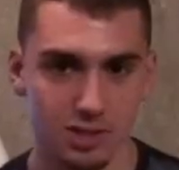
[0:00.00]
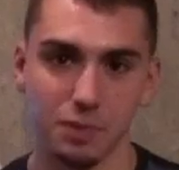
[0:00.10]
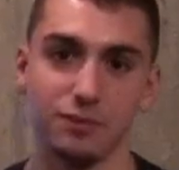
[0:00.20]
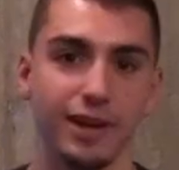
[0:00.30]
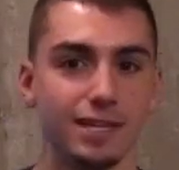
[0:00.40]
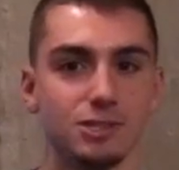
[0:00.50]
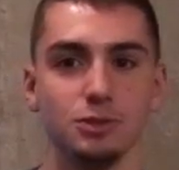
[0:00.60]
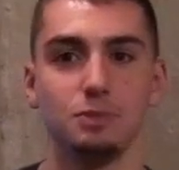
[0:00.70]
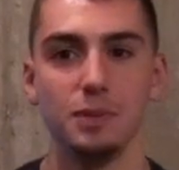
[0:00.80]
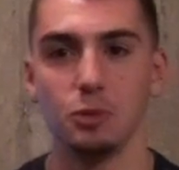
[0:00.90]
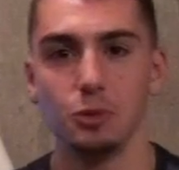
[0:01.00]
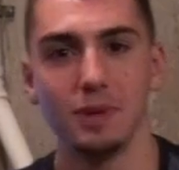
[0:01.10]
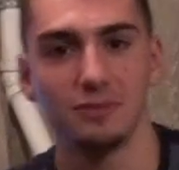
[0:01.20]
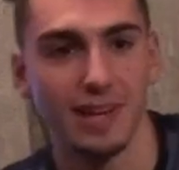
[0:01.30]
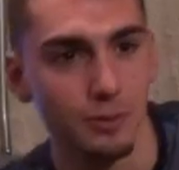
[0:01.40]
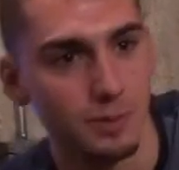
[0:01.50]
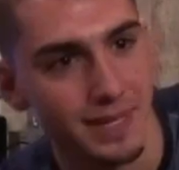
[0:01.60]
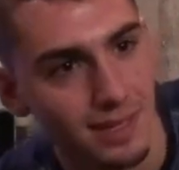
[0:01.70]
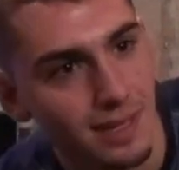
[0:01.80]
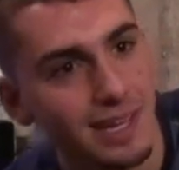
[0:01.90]
outs to my fans, dude, people who've been following
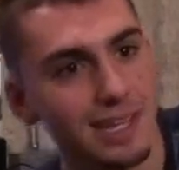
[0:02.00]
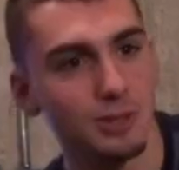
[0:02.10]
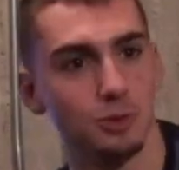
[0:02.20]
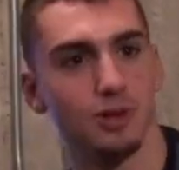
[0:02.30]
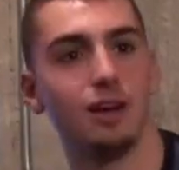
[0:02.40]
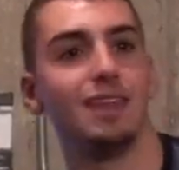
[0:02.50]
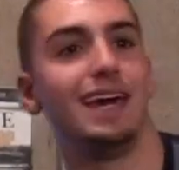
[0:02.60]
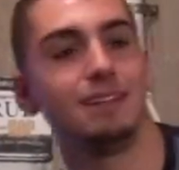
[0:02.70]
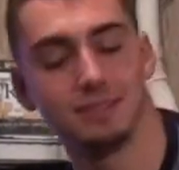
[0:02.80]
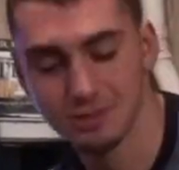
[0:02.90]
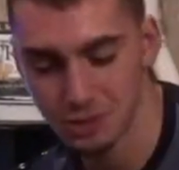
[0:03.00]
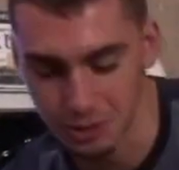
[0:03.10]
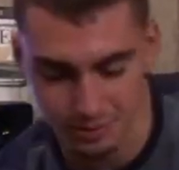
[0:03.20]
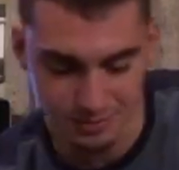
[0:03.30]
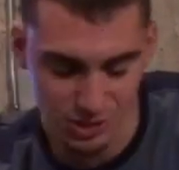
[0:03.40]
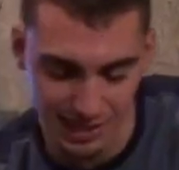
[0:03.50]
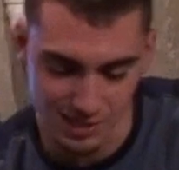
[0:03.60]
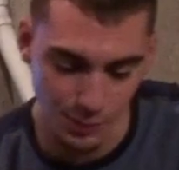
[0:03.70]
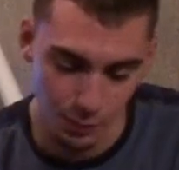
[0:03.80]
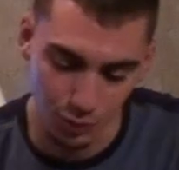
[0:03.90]
me, doing all that. So shout
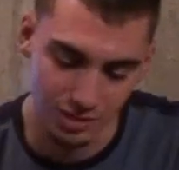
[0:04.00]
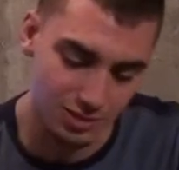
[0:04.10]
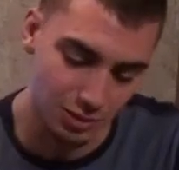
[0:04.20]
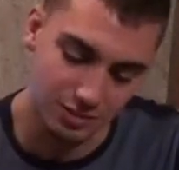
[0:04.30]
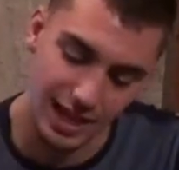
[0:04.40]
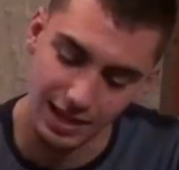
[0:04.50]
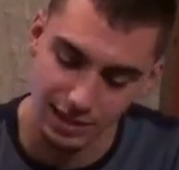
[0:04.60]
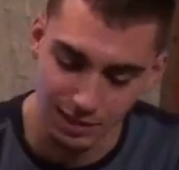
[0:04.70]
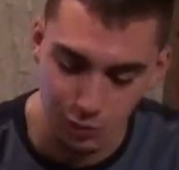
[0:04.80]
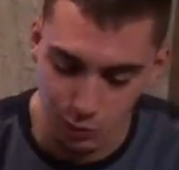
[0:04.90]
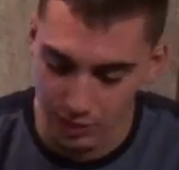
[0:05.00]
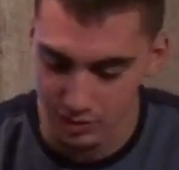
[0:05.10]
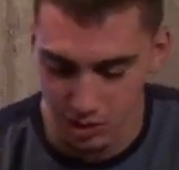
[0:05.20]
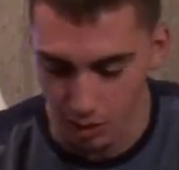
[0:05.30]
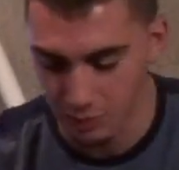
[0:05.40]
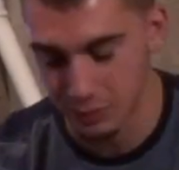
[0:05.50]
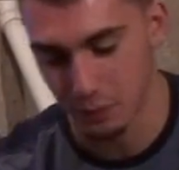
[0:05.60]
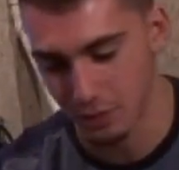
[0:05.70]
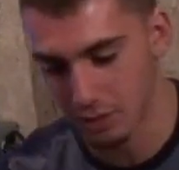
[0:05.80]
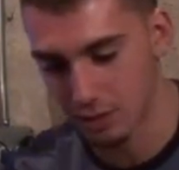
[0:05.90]
out to my boys, you know, Danny, Lil One, Tall One,
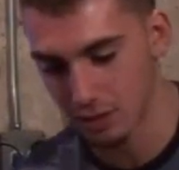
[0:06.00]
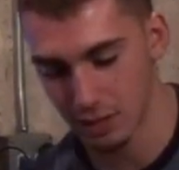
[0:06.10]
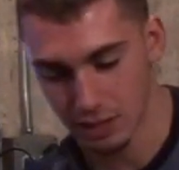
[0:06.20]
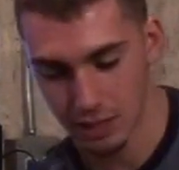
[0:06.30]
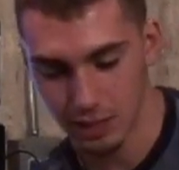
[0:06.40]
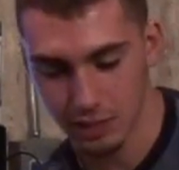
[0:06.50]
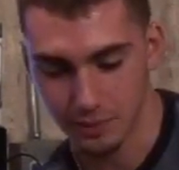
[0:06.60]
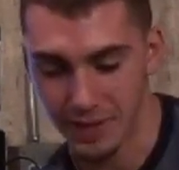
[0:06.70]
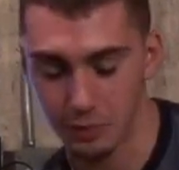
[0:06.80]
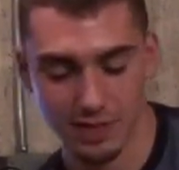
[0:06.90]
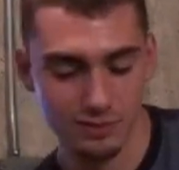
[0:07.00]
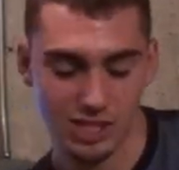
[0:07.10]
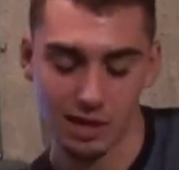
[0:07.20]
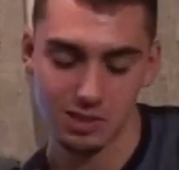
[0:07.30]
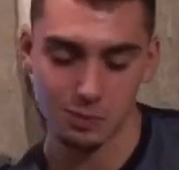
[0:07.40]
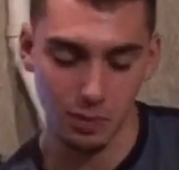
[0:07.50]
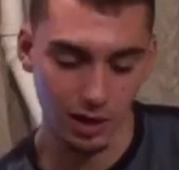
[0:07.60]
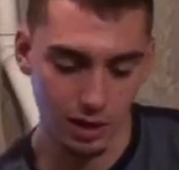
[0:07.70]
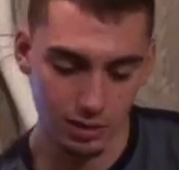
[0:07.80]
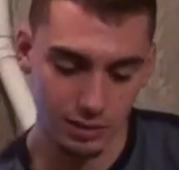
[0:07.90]
Paul. I'll give a shout out to
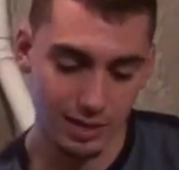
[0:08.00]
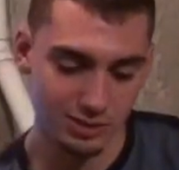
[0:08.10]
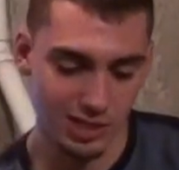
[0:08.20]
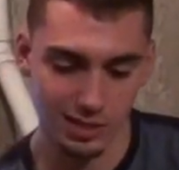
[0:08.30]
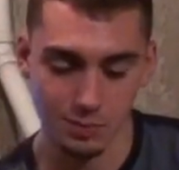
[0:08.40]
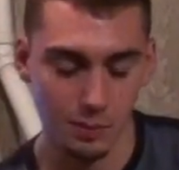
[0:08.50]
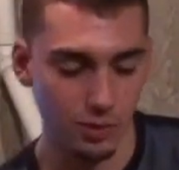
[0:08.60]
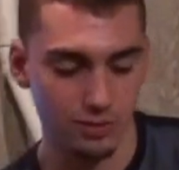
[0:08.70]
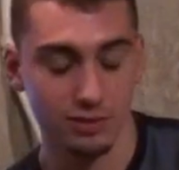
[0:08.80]
Mark, give a shout out to my boy